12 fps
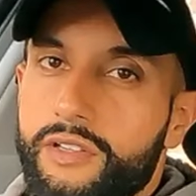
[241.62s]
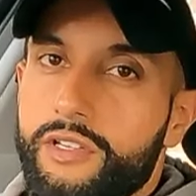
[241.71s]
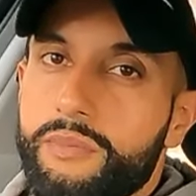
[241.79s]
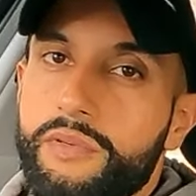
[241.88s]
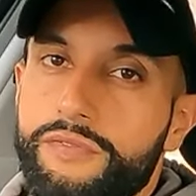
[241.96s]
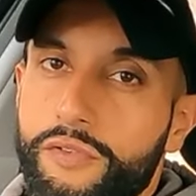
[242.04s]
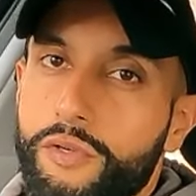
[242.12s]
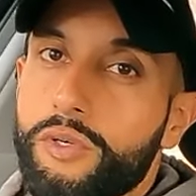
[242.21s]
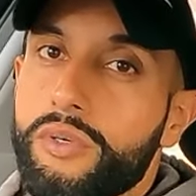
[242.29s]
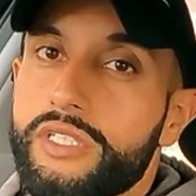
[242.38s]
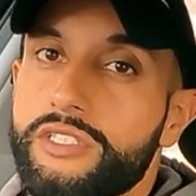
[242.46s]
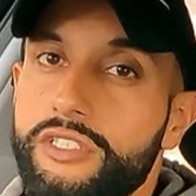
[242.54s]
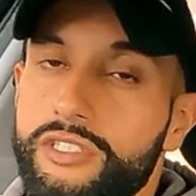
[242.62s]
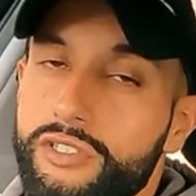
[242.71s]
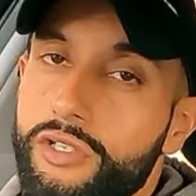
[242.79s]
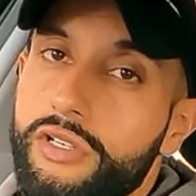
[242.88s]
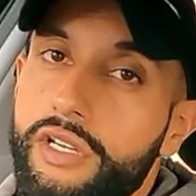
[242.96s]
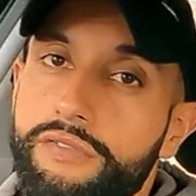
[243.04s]
Number four is to
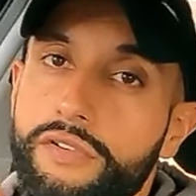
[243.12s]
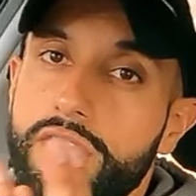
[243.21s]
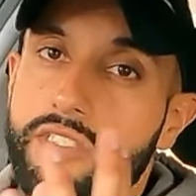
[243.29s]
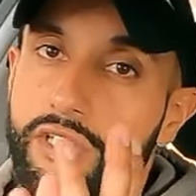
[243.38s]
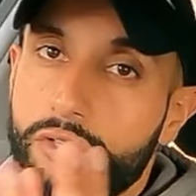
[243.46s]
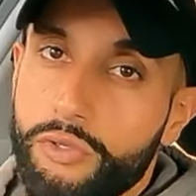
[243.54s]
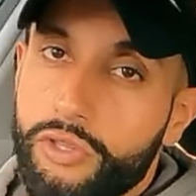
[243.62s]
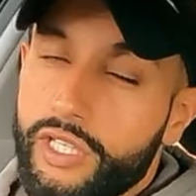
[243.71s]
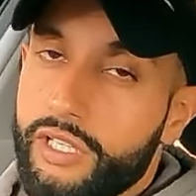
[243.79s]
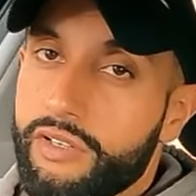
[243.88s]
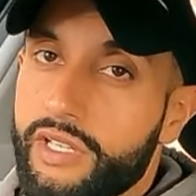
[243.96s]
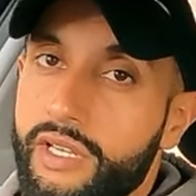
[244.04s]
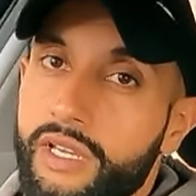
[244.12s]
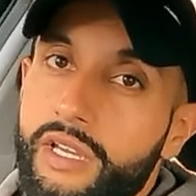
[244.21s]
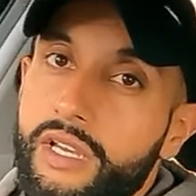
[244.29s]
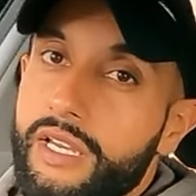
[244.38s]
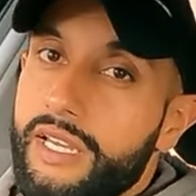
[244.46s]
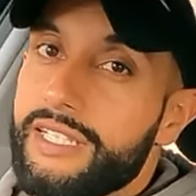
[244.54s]
start revising your theory.
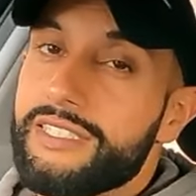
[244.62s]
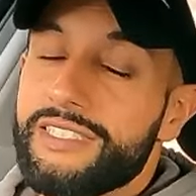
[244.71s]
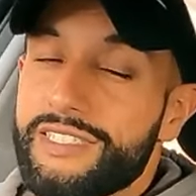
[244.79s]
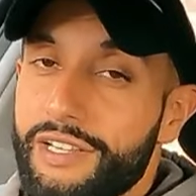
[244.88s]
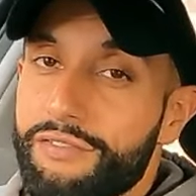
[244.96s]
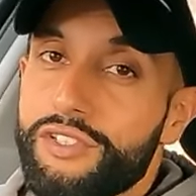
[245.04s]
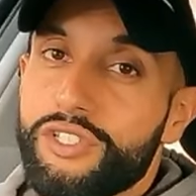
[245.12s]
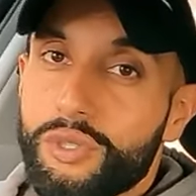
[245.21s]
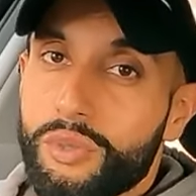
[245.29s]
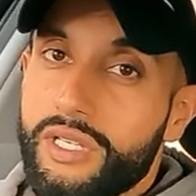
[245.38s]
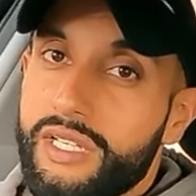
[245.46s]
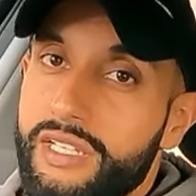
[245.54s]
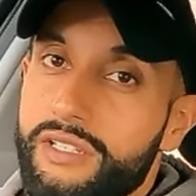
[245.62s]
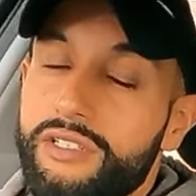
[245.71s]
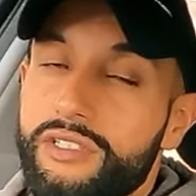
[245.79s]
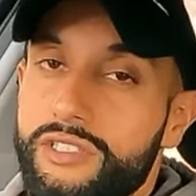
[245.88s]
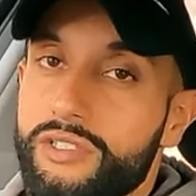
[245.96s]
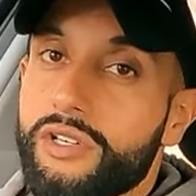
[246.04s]
It's never too early
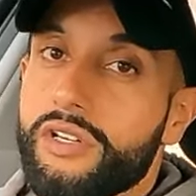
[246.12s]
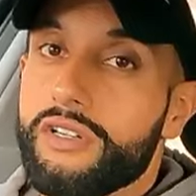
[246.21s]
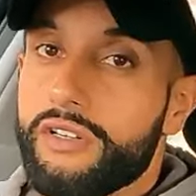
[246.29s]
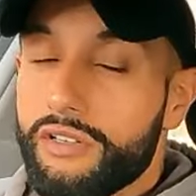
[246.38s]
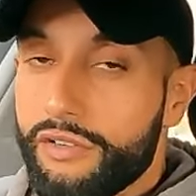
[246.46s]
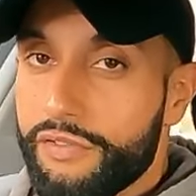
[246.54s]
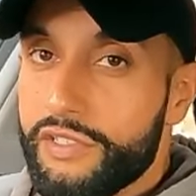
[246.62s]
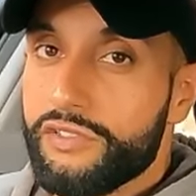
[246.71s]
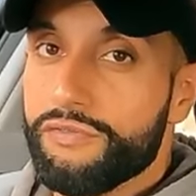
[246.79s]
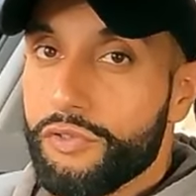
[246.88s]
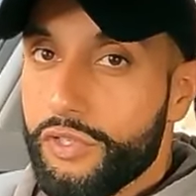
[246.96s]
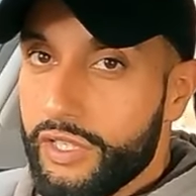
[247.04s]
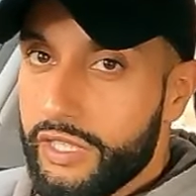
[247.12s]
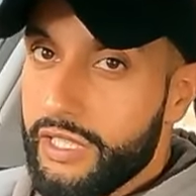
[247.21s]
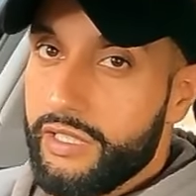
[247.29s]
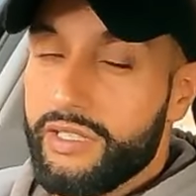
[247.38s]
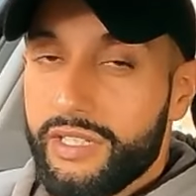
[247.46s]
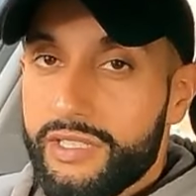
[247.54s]
to start revision for your
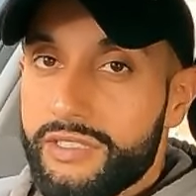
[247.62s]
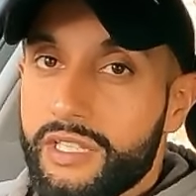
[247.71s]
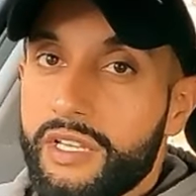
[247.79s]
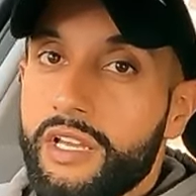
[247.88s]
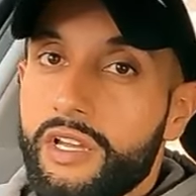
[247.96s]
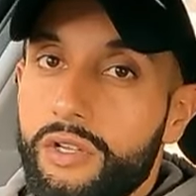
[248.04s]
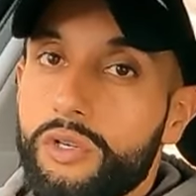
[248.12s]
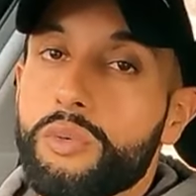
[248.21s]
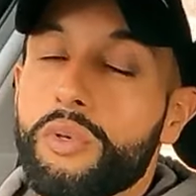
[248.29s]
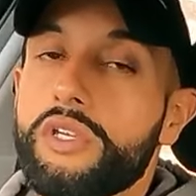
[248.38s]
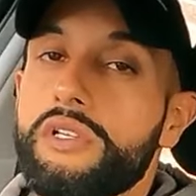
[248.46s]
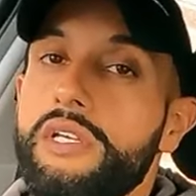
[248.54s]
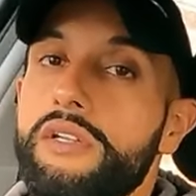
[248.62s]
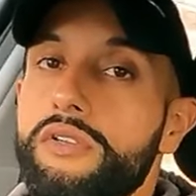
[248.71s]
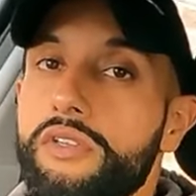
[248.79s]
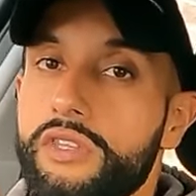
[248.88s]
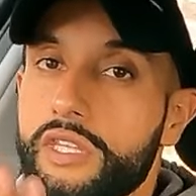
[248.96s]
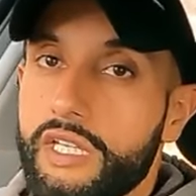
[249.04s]
theory test. Look, what you learn
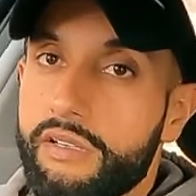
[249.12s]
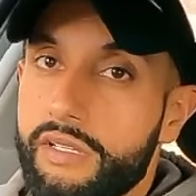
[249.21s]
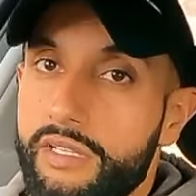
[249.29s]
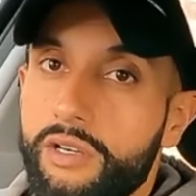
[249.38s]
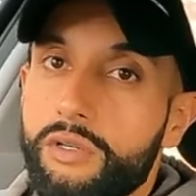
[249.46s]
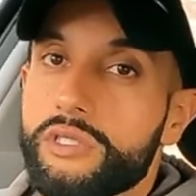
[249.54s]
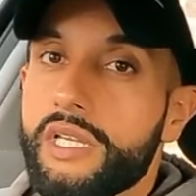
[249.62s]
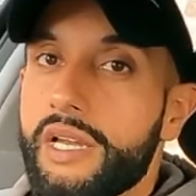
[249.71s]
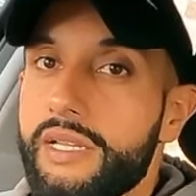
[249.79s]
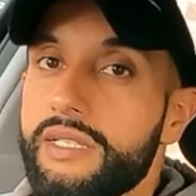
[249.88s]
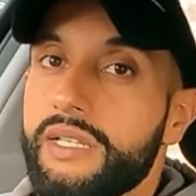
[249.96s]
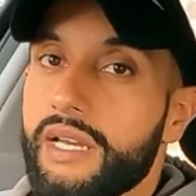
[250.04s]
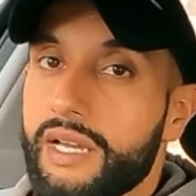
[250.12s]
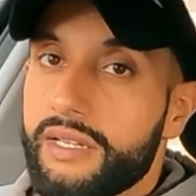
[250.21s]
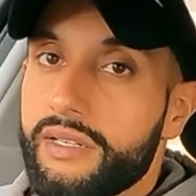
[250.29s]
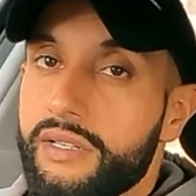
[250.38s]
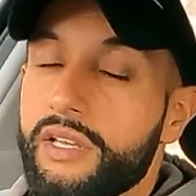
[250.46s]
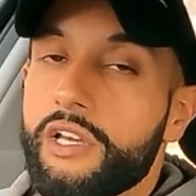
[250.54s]
on your theory goes hand in
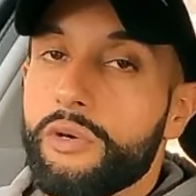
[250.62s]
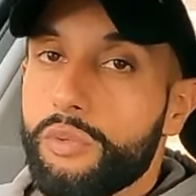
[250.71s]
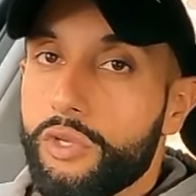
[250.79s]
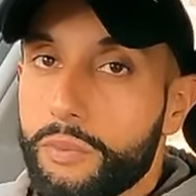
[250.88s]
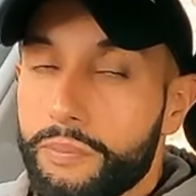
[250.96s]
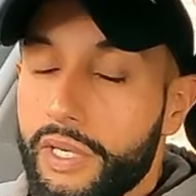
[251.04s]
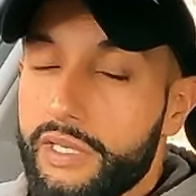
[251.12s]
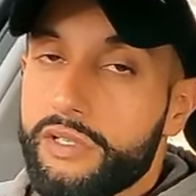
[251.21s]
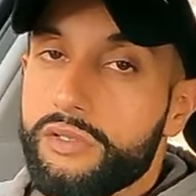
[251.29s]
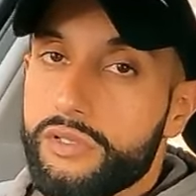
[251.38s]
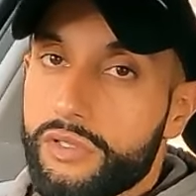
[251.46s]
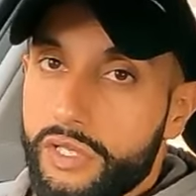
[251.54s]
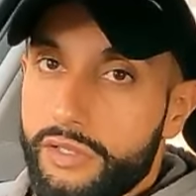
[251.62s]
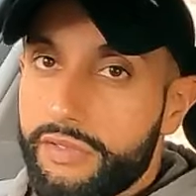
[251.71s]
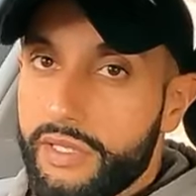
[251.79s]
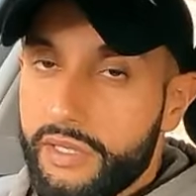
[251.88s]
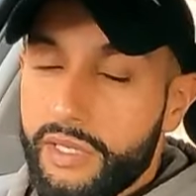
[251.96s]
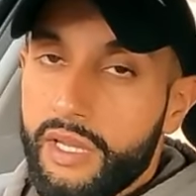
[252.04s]
hand with your practical
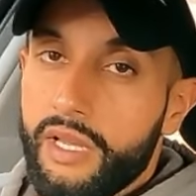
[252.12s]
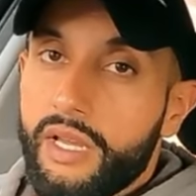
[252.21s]
driving.